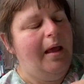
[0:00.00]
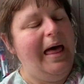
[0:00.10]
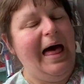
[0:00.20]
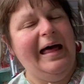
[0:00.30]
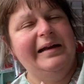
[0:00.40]

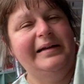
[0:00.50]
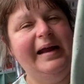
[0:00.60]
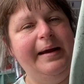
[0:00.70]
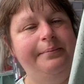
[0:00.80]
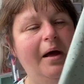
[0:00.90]
And
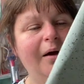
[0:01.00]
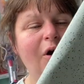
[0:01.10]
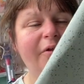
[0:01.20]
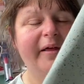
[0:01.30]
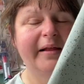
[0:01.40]
um, I
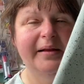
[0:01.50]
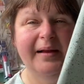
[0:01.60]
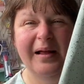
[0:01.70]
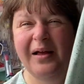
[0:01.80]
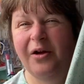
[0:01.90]
got this
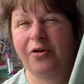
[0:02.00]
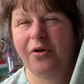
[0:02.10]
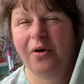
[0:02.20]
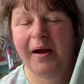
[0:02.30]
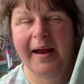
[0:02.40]

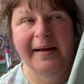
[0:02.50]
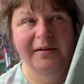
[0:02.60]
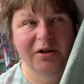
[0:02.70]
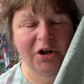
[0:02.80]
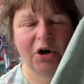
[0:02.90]

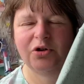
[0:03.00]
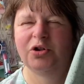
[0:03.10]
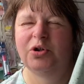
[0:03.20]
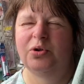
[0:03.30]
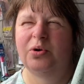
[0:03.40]
in
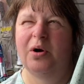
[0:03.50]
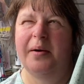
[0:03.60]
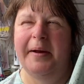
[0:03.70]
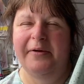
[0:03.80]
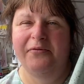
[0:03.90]
Toronto
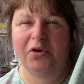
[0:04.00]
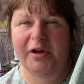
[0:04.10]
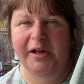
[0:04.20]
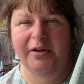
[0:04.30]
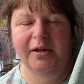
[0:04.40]
about four
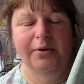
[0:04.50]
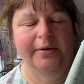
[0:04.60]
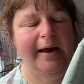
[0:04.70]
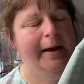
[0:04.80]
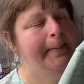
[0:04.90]
years ago
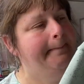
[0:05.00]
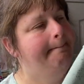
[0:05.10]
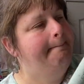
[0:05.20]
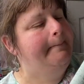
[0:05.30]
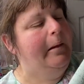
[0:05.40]
now
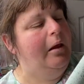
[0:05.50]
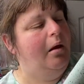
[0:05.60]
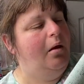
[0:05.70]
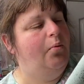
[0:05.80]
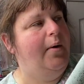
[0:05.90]

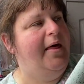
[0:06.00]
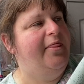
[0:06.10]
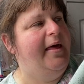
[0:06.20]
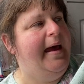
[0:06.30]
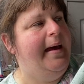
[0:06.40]
with
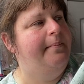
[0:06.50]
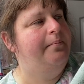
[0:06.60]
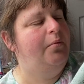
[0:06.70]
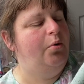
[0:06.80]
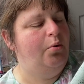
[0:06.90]

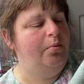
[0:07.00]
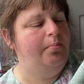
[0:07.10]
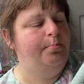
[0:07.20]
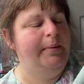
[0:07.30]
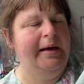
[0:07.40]
um
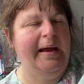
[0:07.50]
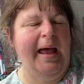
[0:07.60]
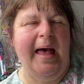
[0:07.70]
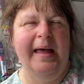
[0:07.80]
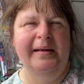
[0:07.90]
me
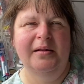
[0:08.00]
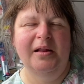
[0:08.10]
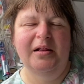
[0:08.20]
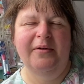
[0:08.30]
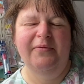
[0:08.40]
and
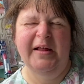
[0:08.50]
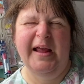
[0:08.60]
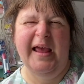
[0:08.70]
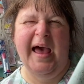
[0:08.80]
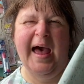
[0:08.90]
the
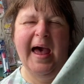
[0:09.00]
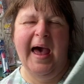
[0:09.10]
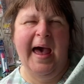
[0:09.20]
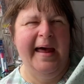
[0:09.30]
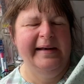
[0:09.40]
lovely
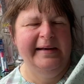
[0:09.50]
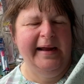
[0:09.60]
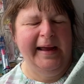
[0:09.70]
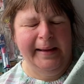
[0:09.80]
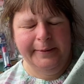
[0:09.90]
Andy.